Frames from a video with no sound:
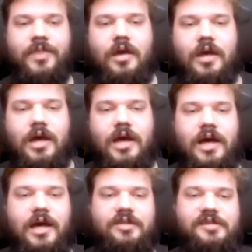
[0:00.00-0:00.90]

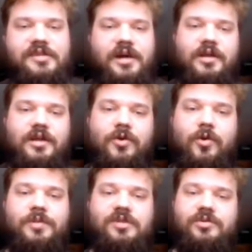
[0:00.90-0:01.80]
It's an open
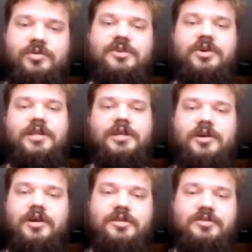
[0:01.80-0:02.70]
source container
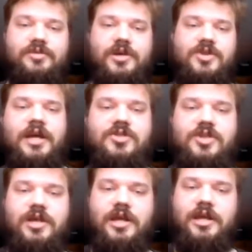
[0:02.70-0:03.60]
orchestration
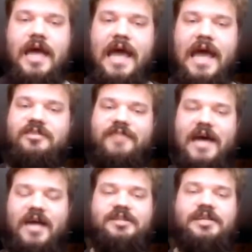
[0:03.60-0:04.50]
engine, has a vast
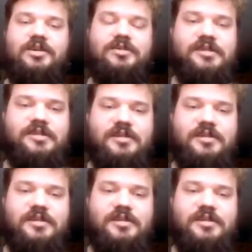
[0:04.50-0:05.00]
ecosystem.